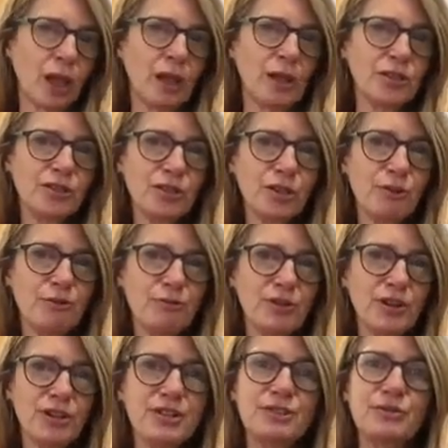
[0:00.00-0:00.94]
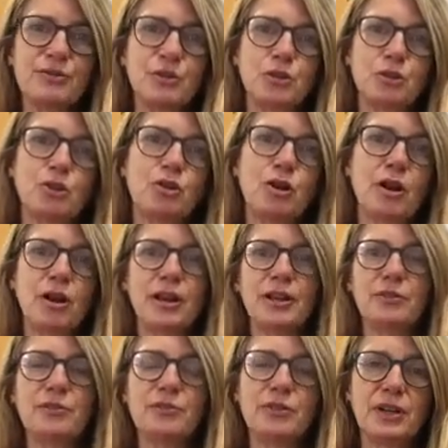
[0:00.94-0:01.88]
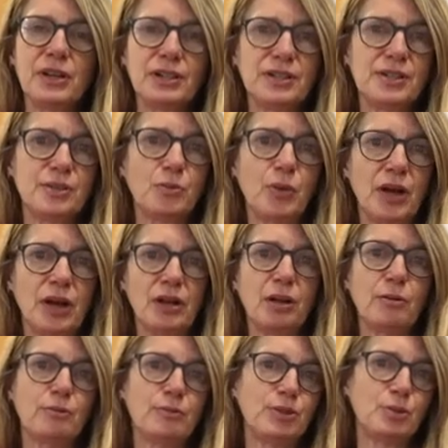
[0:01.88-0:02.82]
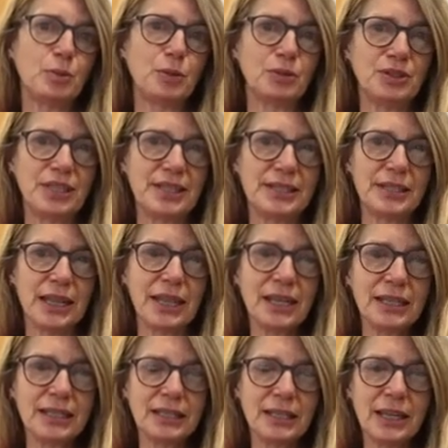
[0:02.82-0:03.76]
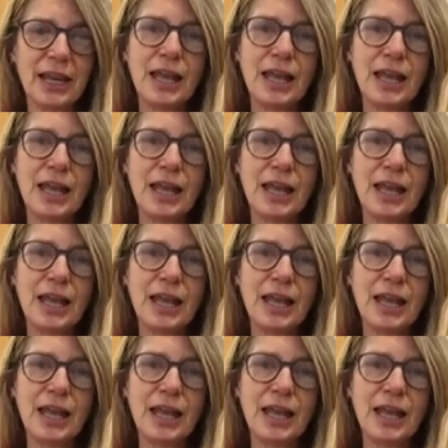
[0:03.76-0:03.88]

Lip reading: So first of all, try and find somewhere comfortable to sit.